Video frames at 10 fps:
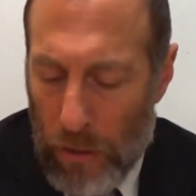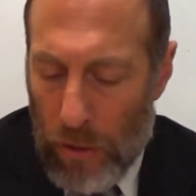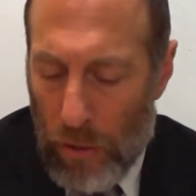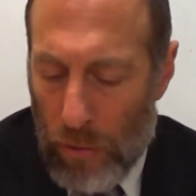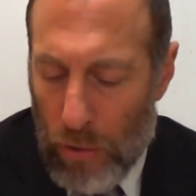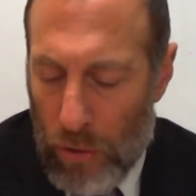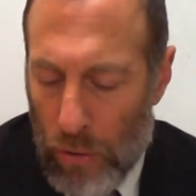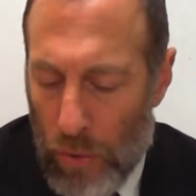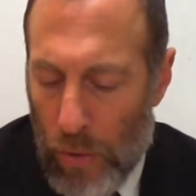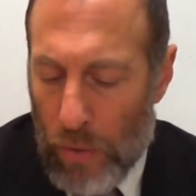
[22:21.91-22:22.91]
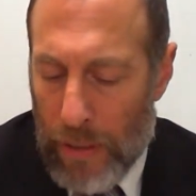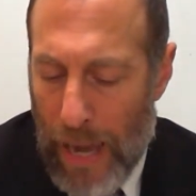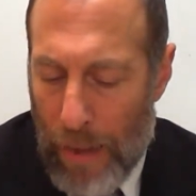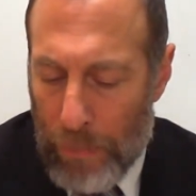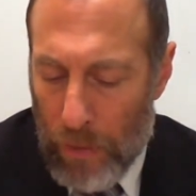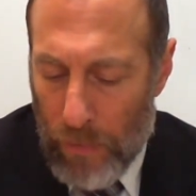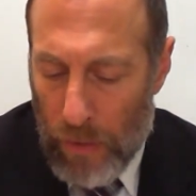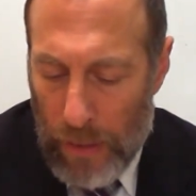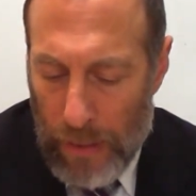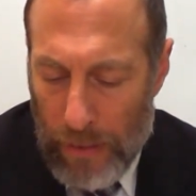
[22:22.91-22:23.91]
Jew that was captive.
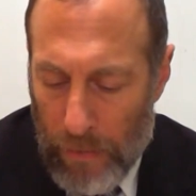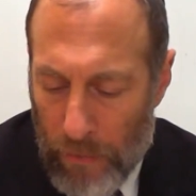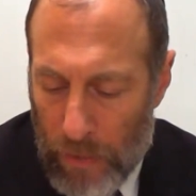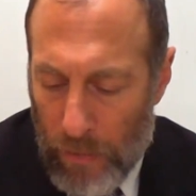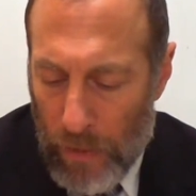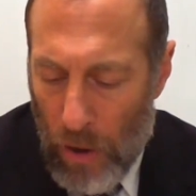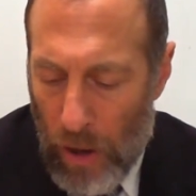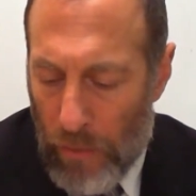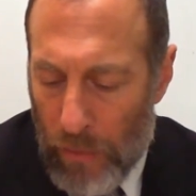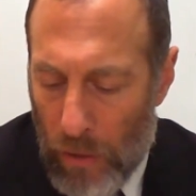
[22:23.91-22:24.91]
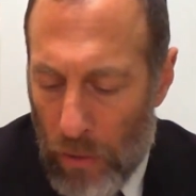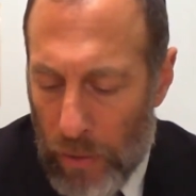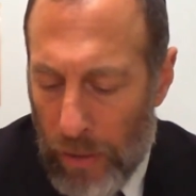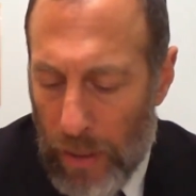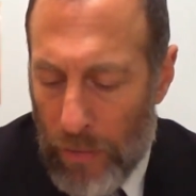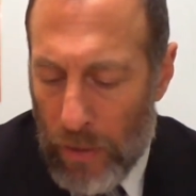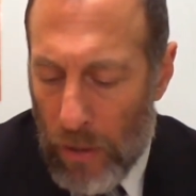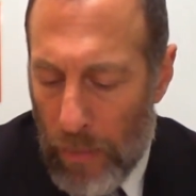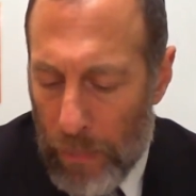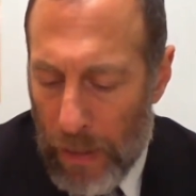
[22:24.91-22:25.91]
And they'll give it to them.